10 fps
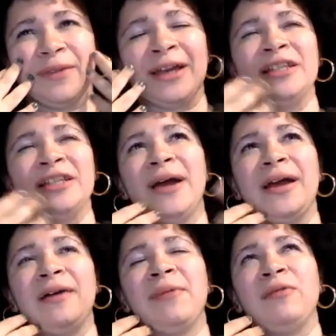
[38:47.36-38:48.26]

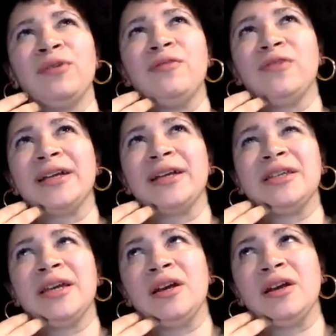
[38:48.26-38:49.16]
my reflex
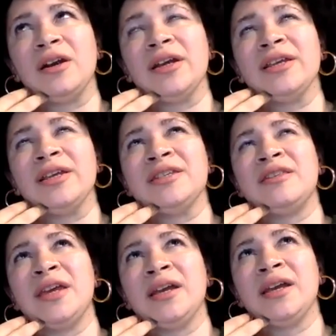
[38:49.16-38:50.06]
there is to
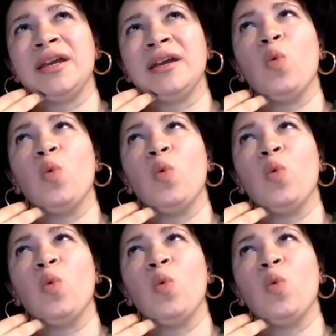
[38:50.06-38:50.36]
think,